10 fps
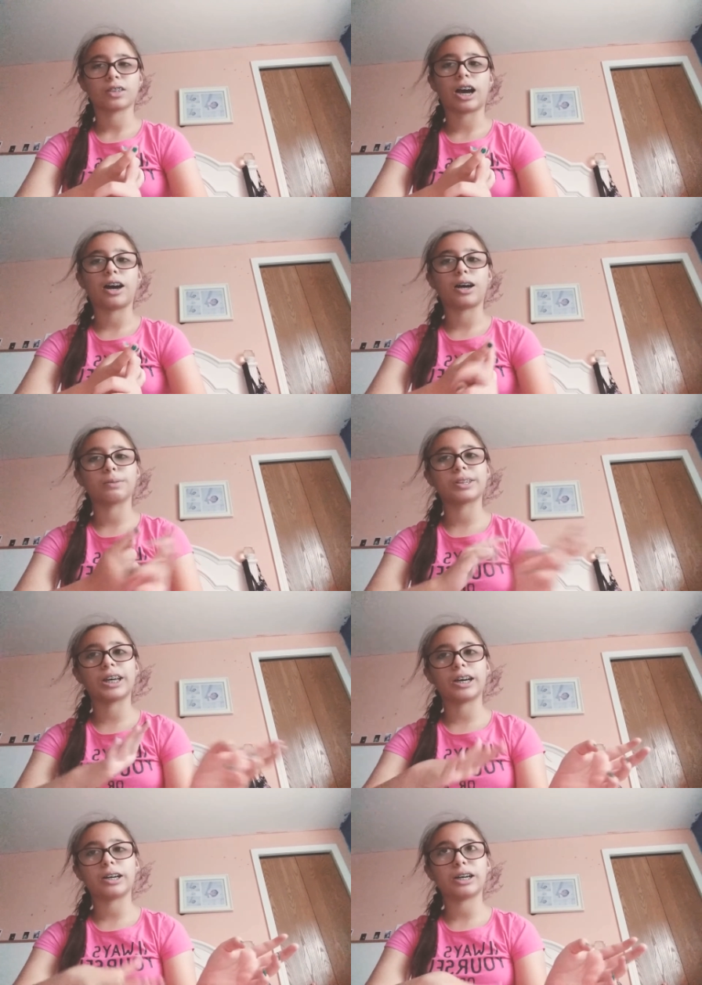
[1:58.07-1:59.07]
Um,
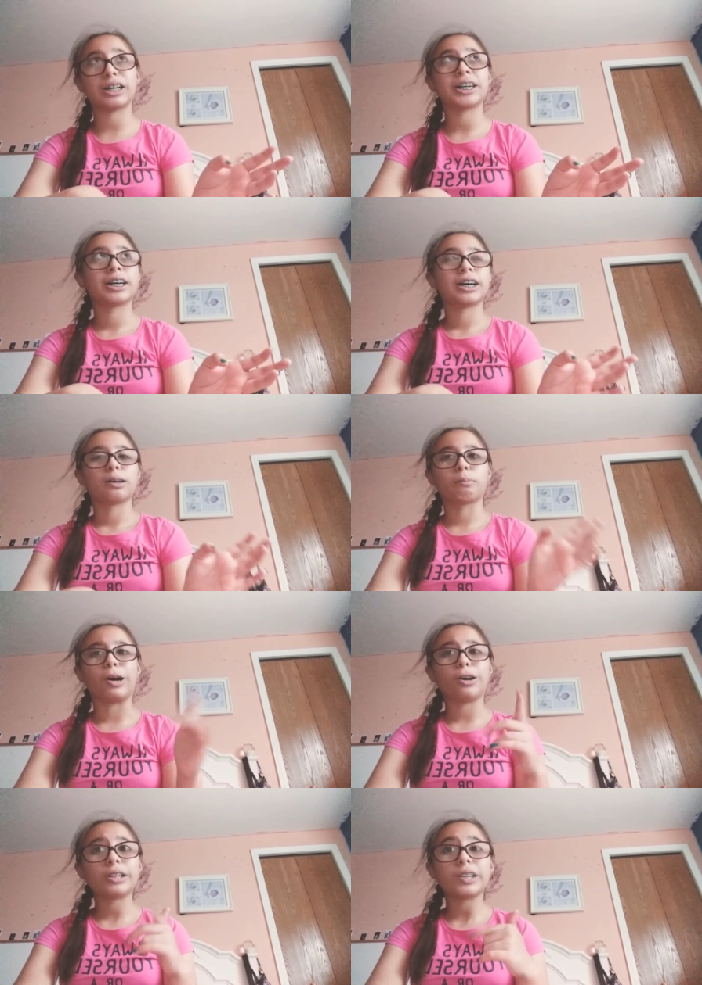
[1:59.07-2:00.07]
the
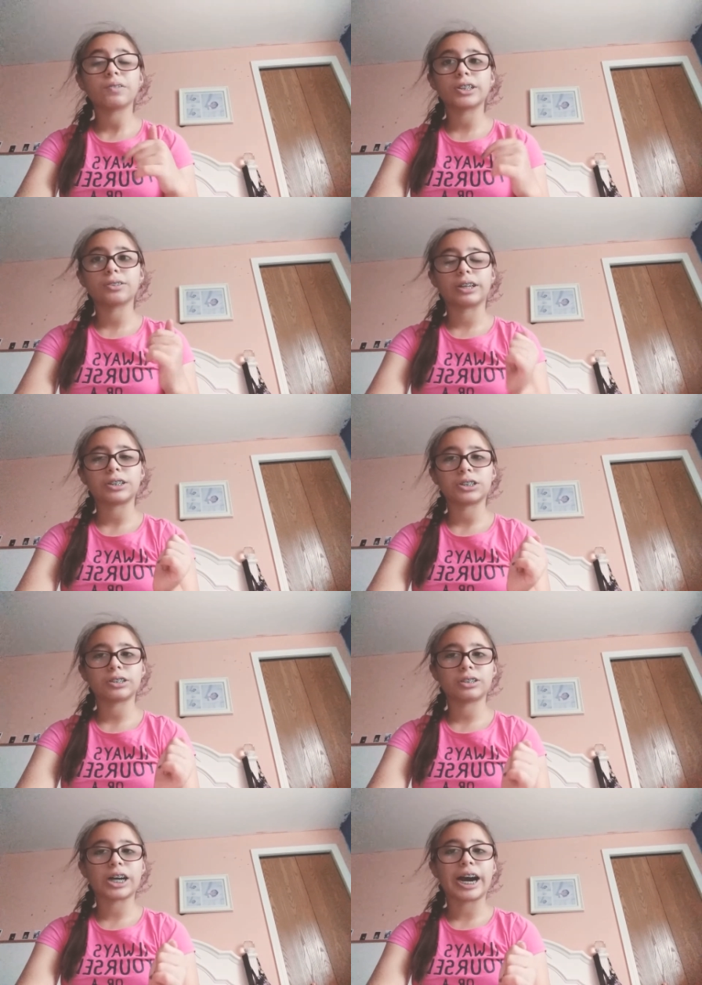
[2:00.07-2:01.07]
mall that I first went
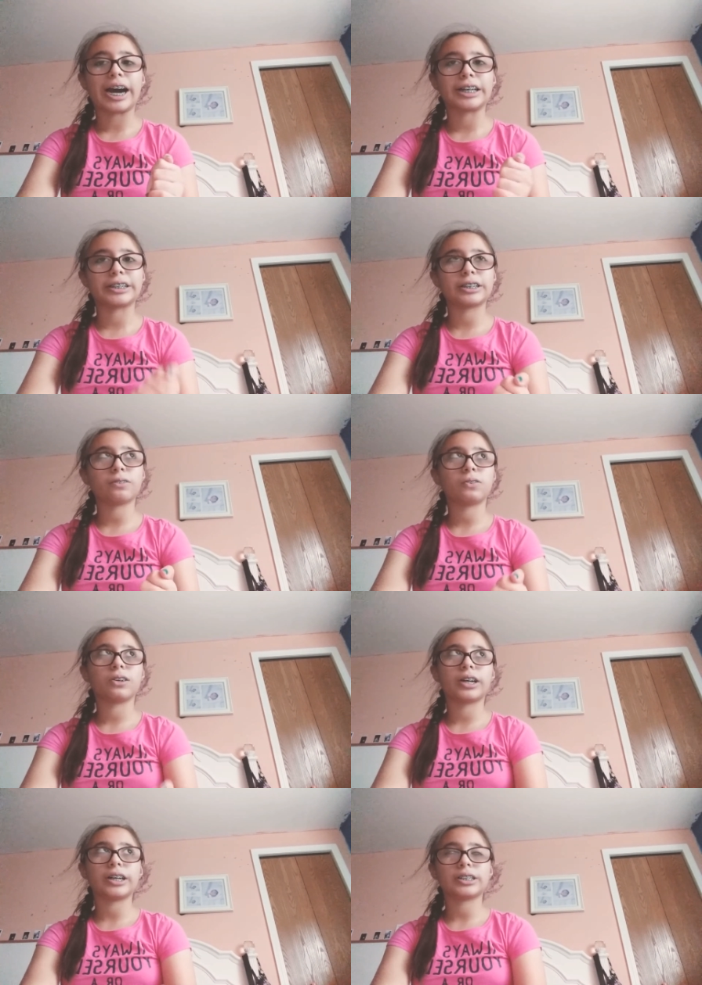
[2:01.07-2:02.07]
to has a
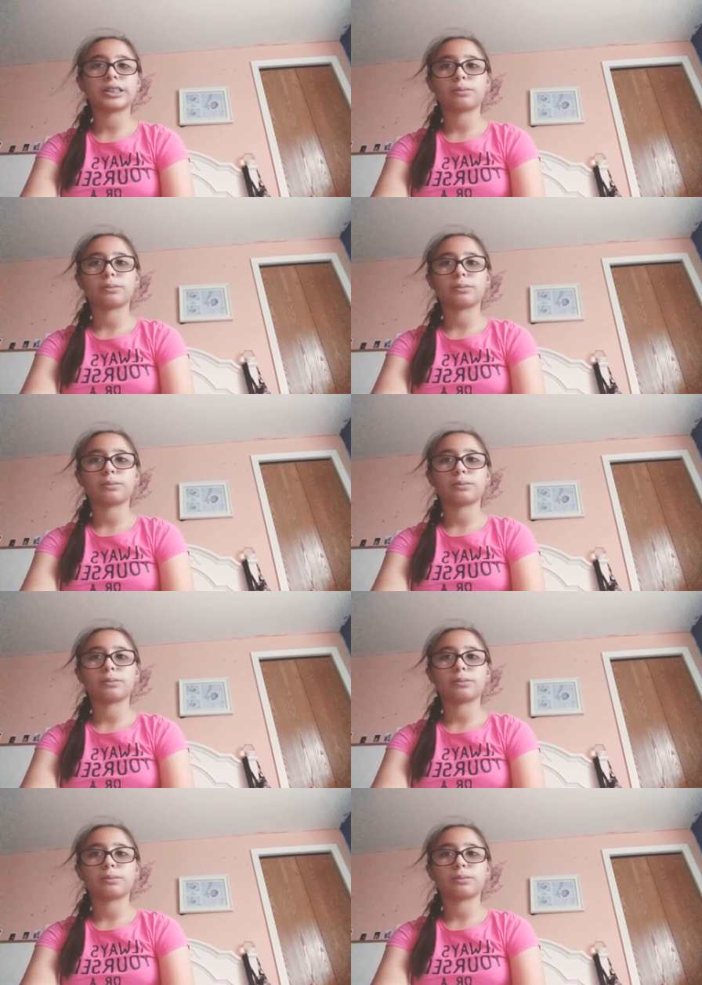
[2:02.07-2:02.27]
Sephora. It's